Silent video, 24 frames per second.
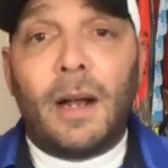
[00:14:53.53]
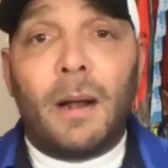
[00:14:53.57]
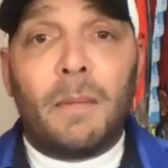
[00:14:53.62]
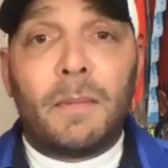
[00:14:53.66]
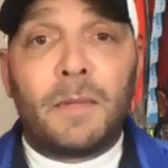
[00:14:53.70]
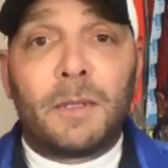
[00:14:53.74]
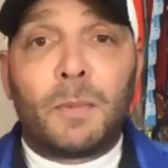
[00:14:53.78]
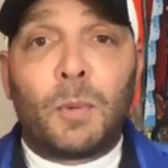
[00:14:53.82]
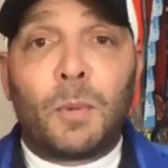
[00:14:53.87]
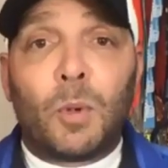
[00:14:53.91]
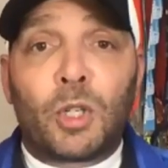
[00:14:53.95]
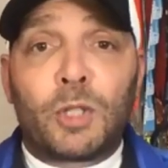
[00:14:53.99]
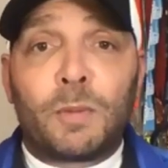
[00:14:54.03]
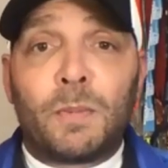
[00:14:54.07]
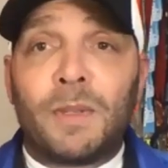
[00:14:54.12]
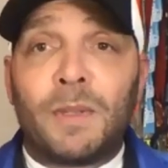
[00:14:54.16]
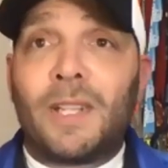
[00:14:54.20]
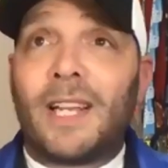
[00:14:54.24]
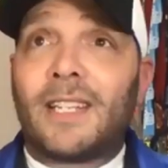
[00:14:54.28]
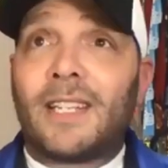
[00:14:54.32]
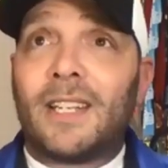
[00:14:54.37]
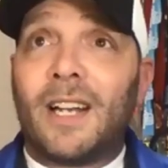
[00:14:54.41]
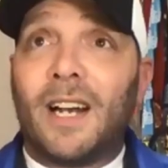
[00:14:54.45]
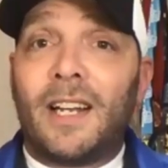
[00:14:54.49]

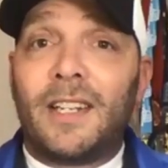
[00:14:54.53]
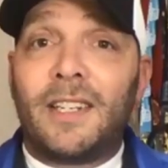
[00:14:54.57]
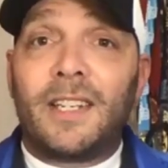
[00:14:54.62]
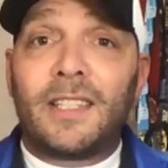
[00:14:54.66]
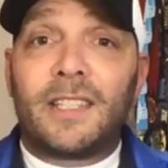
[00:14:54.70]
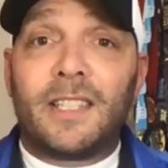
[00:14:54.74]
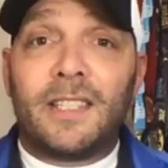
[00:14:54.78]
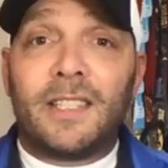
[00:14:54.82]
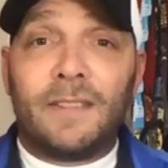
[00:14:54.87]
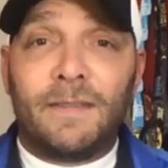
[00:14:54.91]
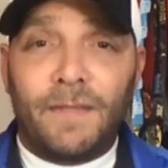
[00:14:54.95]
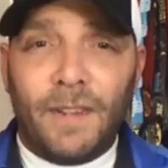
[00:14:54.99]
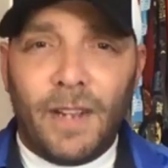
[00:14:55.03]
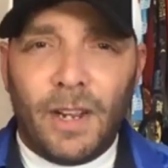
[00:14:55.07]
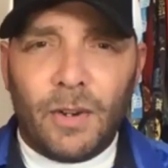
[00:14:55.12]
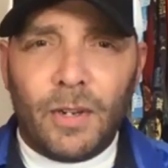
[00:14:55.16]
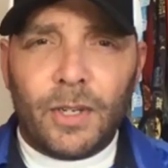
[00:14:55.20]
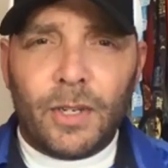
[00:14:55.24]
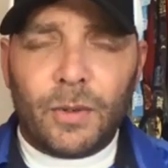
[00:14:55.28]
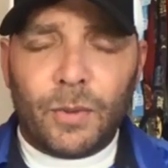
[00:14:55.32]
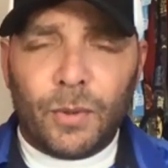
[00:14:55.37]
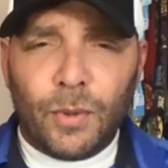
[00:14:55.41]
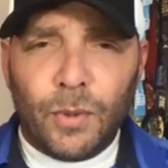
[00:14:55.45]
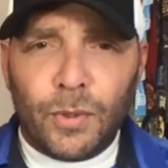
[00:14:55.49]
Sportsmanlike conduct is very
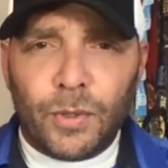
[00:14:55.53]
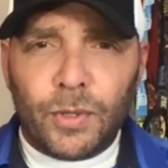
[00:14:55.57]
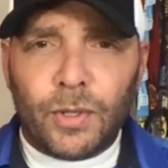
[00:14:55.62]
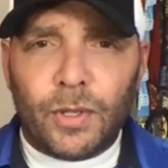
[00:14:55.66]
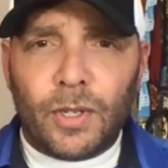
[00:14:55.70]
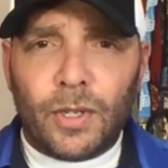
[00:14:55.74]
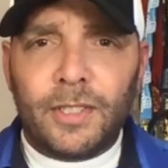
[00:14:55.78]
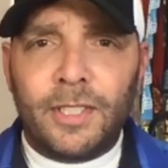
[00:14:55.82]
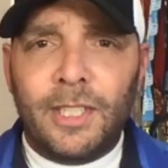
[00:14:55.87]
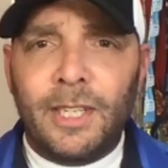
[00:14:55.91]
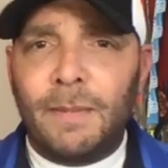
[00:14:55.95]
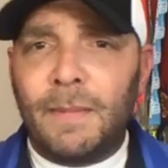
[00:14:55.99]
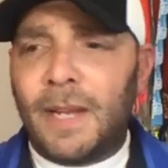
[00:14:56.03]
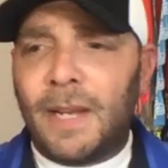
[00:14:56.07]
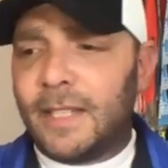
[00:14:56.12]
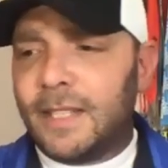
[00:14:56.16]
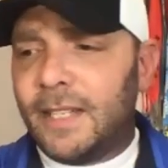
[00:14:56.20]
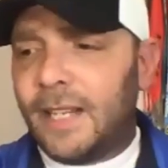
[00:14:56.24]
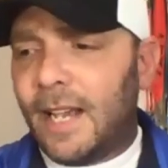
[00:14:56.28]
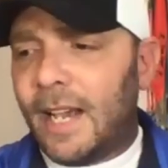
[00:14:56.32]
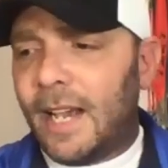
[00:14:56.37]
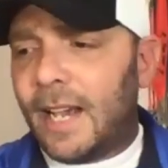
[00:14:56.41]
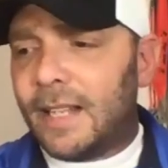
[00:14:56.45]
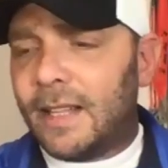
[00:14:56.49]
crucial on Team Addict
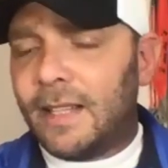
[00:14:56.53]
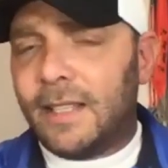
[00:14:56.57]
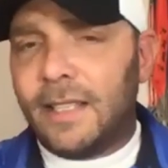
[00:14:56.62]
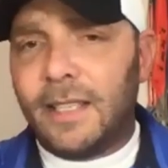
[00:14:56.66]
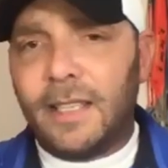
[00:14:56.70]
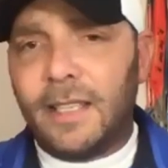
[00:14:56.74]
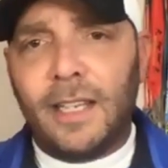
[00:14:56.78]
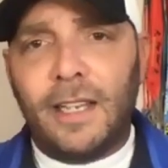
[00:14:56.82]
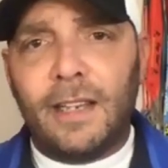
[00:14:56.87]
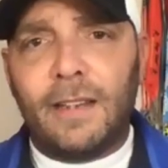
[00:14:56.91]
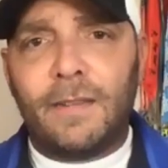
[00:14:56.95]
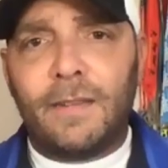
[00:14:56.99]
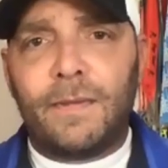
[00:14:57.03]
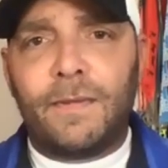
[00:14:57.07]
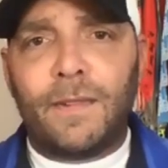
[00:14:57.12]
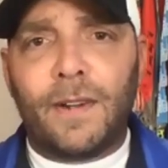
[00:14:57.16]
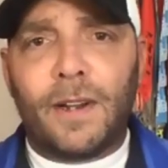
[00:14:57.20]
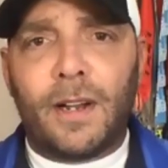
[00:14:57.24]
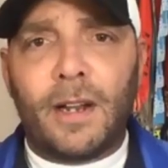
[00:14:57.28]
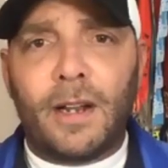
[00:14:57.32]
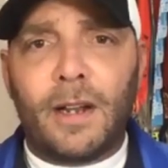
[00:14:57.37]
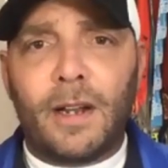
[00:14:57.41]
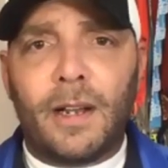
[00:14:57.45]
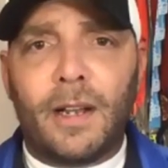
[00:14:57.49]
to Athlete if
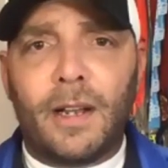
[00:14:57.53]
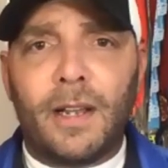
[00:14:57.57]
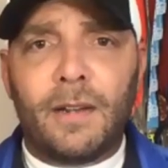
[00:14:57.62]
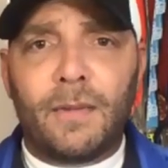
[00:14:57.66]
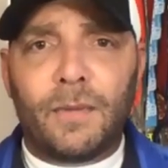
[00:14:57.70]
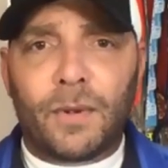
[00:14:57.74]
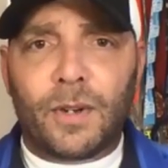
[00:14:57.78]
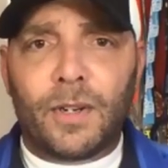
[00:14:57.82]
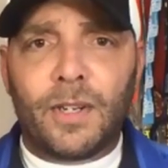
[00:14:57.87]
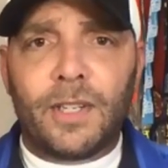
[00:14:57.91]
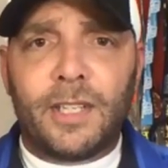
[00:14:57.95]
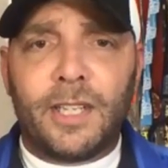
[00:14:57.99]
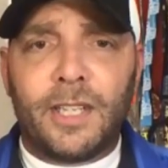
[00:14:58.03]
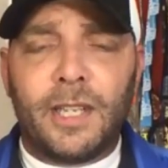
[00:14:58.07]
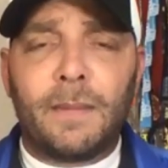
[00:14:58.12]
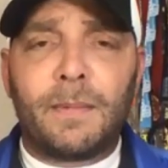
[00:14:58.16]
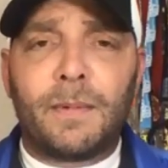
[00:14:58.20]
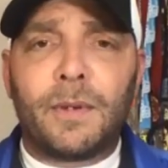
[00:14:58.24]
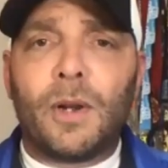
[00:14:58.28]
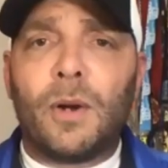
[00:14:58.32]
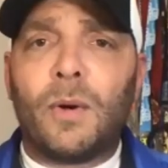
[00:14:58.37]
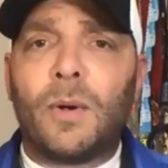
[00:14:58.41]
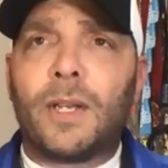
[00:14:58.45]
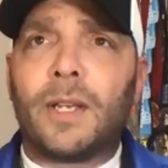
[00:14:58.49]
we're going to keep
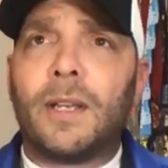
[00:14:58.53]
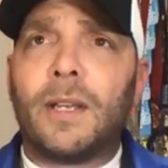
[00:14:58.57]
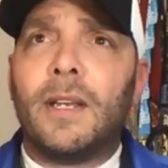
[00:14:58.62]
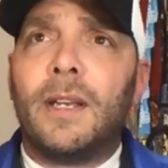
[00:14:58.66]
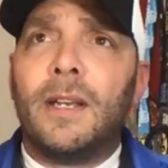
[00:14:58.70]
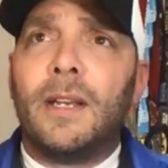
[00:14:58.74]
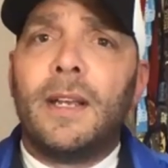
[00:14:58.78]
going.